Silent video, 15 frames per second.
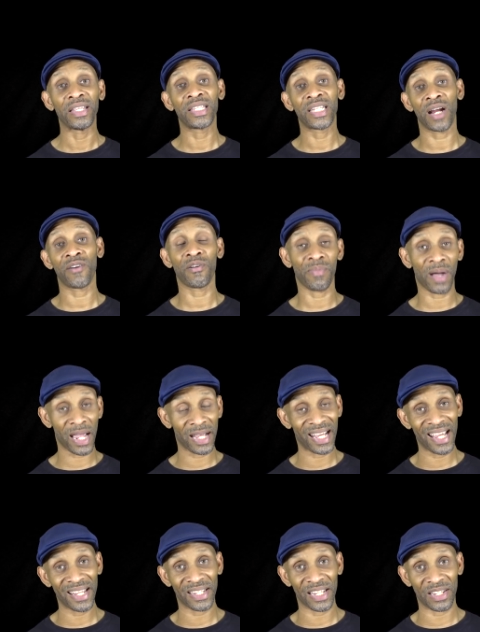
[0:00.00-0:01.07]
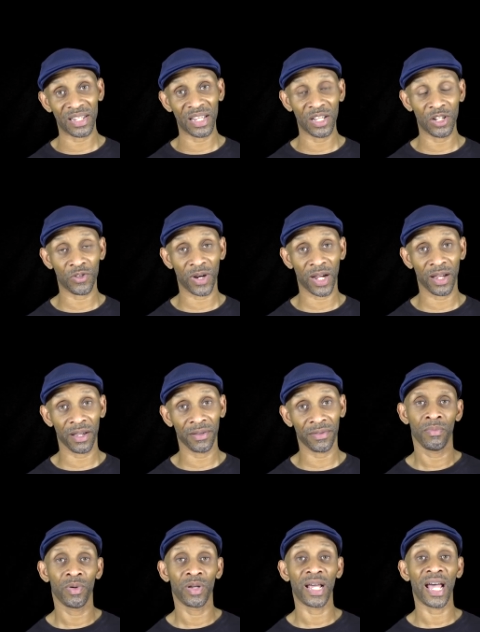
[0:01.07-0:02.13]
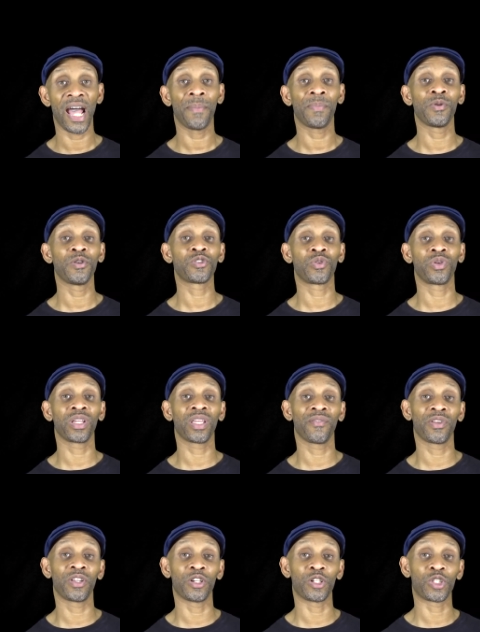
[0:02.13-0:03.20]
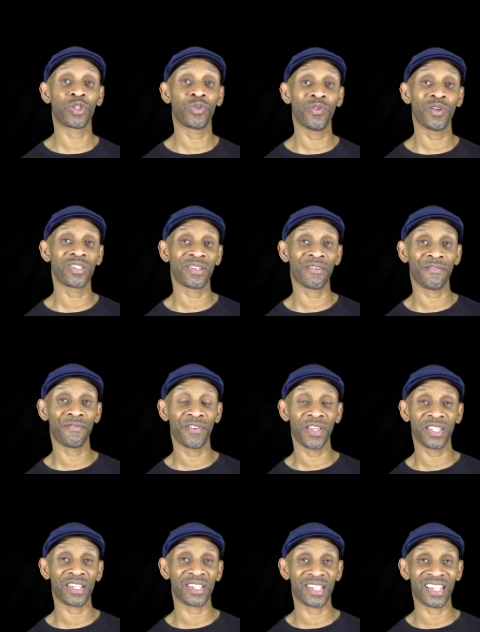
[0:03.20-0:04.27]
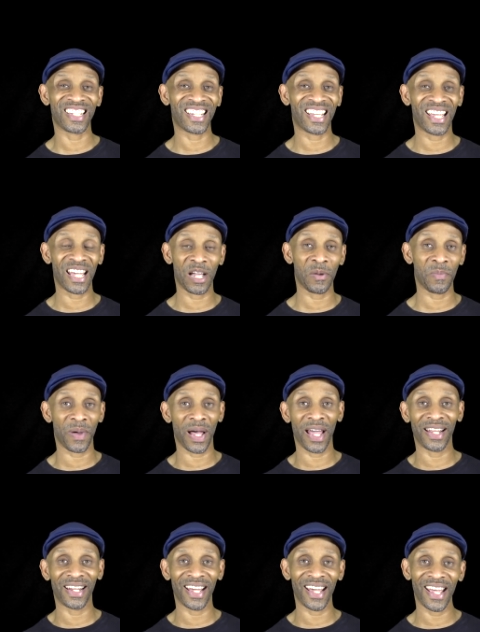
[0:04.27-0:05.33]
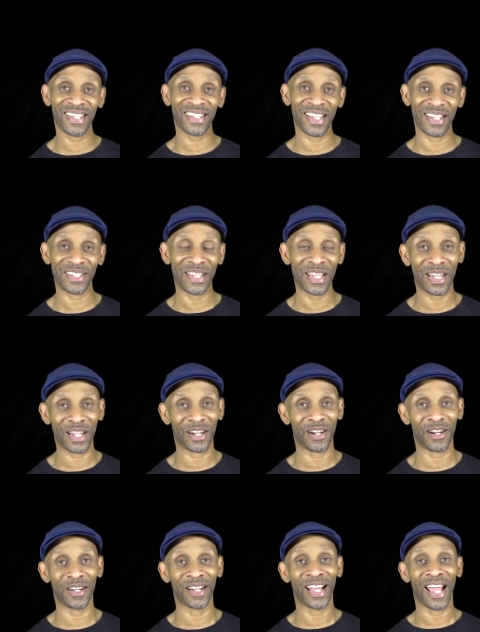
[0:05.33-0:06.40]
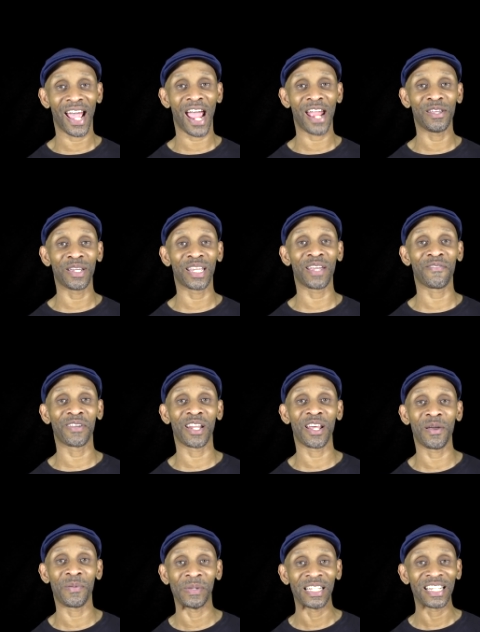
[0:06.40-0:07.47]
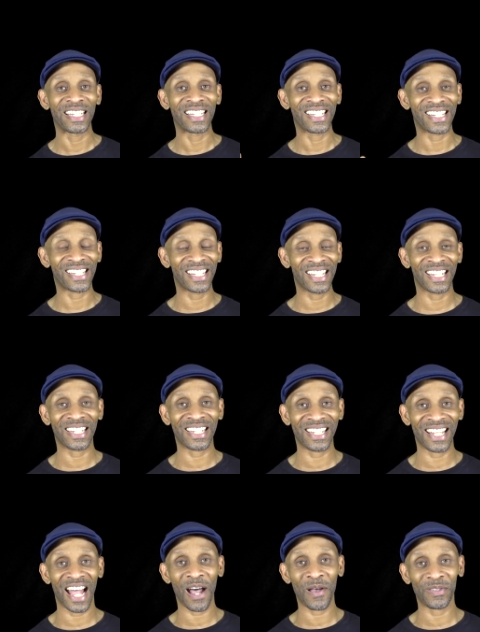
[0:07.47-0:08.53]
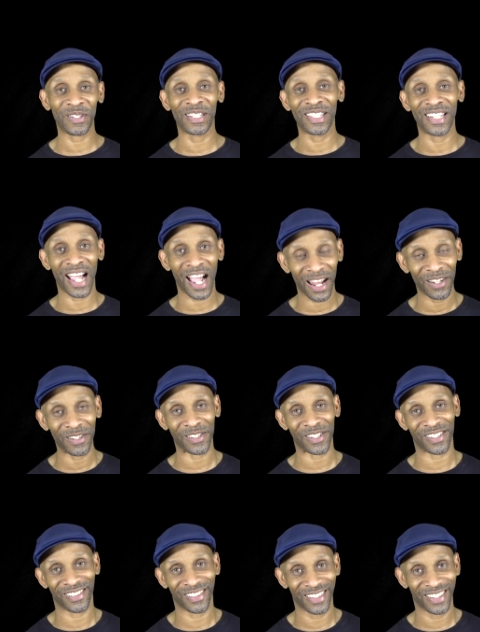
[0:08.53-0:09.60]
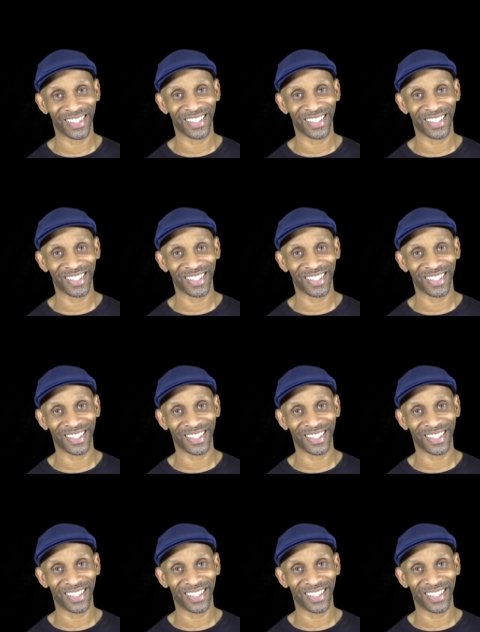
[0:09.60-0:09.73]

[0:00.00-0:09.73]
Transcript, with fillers: terabyte S S D drive, but Apple is only giving you a two hundred fifty-six gigabyte S S D card, and you're giving them six thousand dollars.